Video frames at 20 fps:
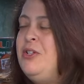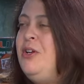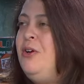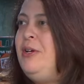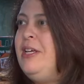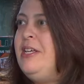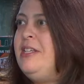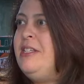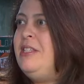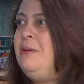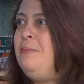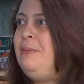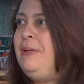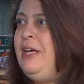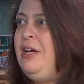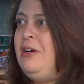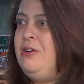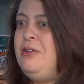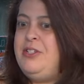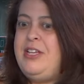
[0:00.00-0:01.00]
noticed, the
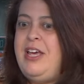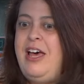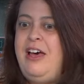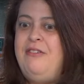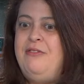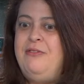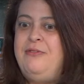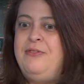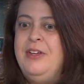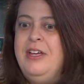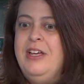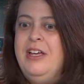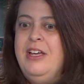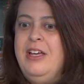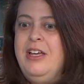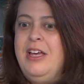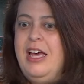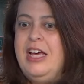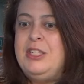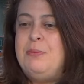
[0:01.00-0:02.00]
players have
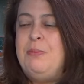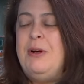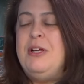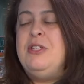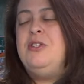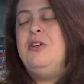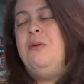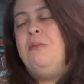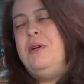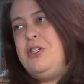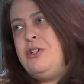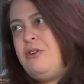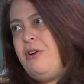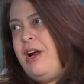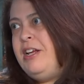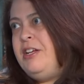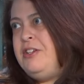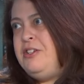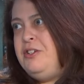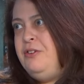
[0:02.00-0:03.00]
expressed so much
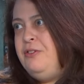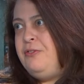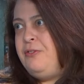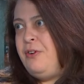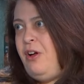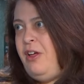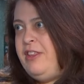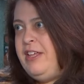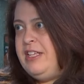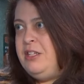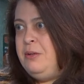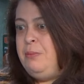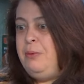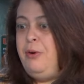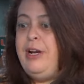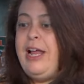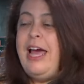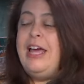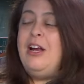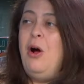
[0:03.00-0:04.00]
gratitude for all that
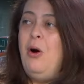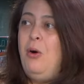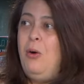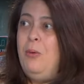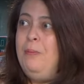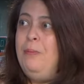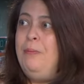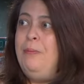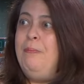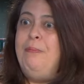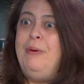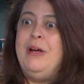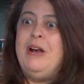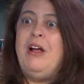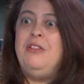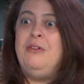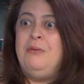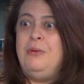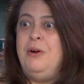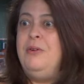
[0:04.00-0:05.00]
support at home, but
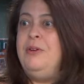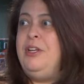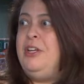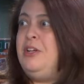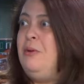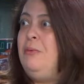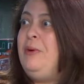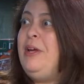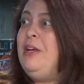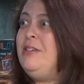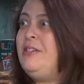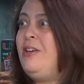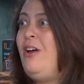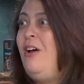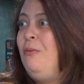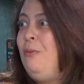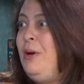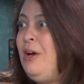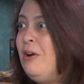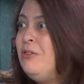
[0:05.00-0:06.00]
on the road, you know, we
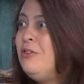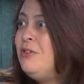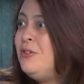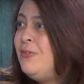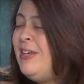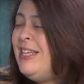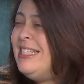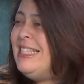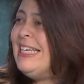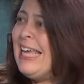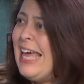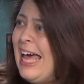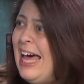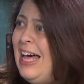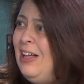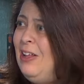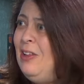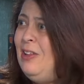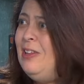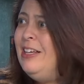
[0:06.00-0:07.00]
saw, we heard those fans at
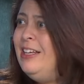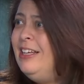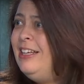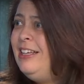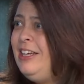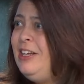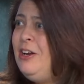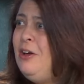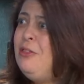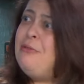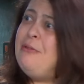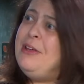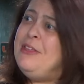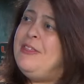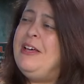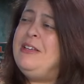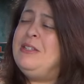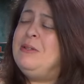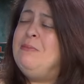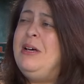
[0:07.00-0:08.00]
Cal, you know, three
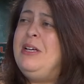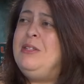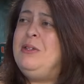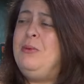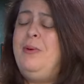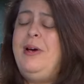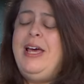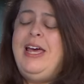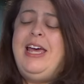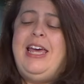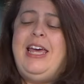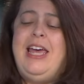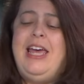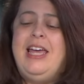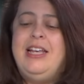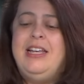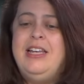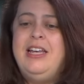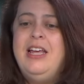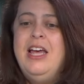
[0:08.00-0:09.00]
thousand miles away,
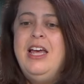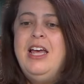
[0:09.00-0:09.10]
and